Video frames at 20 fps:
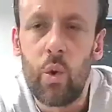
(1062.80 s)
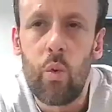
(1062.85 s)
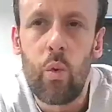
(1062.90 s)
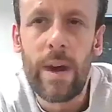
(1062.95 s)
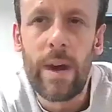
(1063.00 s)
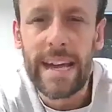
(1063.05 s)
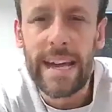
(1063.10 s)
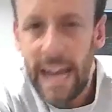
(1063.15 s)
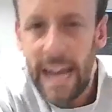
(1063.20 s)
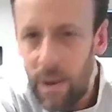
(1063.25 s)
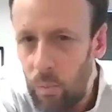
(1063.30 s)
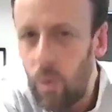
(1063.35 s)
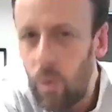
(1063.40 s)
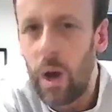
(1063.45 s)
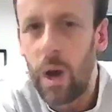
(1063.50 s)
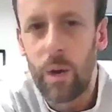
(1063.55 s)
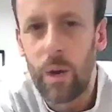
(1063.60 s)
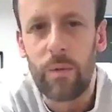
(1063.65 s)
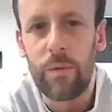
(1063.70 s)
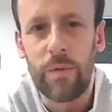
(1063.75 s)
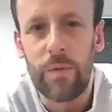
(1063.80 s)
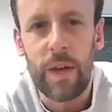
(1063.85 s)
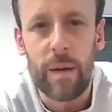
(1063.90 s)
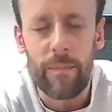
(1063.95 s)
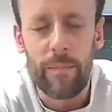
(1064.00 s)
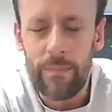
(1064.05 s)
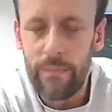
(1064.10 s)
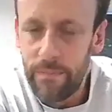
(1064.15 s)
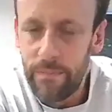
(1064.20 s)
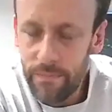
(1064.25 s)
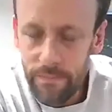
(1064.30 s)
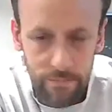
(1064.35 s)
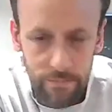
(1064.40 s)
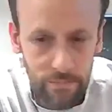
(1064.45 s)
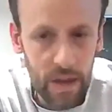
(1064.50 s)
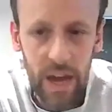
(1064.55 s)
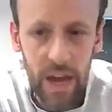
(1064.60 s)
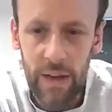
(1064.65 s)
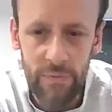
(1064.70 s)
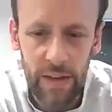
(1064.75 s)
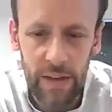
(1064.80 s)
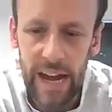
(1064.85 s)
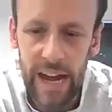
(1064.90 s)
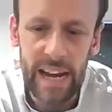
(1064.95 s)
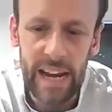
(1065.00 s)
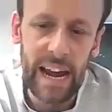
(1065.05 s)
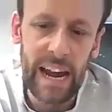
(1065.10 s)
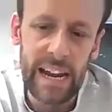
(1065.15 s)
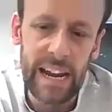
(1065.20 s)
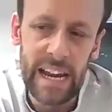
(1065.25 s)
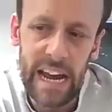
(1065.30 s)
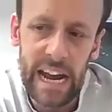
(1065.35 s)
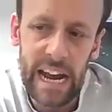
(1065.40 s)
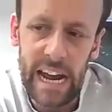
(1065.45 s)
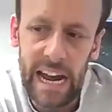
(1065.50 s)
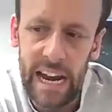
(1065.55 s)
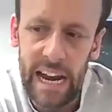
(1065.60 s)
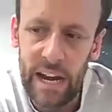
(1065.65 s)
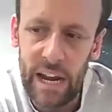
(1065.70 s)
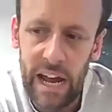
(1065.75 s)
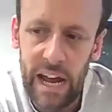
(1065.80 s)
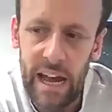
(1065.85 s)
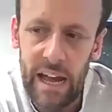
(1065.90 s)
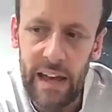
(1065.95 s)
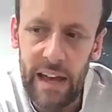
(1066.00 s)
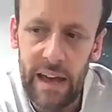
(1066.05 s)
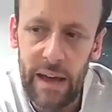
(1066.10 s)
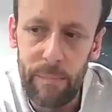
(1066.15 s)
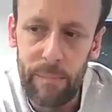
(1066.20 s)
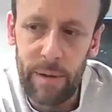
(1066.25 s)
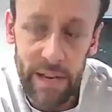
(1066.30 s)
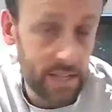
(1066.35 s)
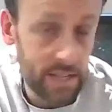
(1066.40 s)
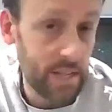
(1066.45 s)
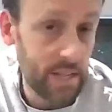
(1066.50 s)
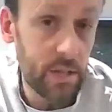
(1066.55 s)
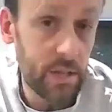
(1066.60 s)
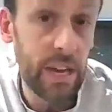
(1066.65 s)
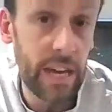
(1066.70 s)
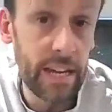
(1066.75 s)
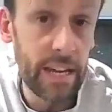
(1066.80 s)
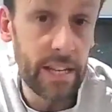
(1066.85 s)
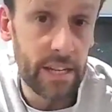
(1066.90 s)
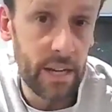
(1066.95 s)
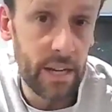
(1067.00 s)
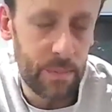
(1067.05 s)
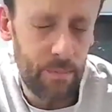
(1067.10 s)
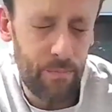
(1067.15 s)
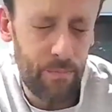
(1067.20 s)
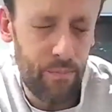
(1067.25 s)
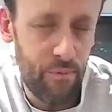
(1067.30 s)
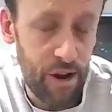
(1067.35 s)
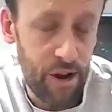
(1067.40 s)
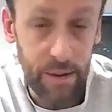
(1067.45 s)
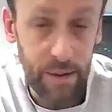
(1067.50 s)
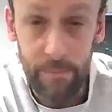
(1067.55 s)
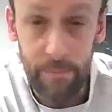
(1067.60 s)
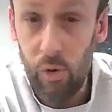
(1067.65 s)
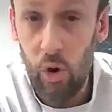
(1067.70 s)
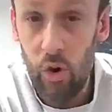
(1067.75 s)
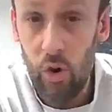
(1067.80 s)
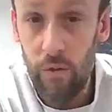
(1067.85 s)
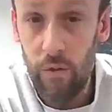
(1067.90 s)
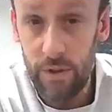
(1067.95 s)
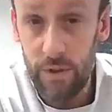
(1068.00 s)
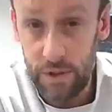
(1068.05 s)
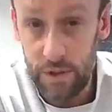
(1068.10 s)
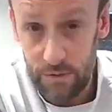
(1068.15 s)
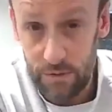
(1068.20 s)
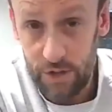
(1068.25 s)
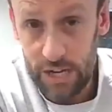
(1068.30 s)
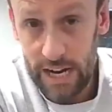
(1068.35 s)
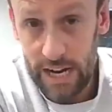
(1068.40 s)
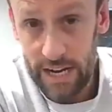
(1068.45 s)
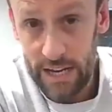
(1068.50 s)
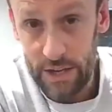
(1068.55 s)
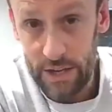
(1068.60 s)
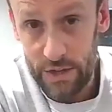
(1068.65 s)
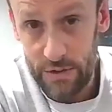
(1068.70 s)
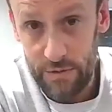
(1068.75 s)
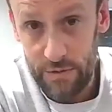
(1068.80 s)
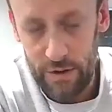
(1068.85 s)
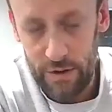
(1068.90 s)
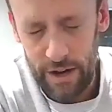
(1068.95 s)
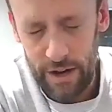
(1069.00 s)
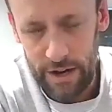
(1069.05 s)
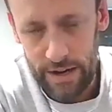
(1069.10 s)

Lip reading: we can work with them, but it does bring more of a sort of challenge, if you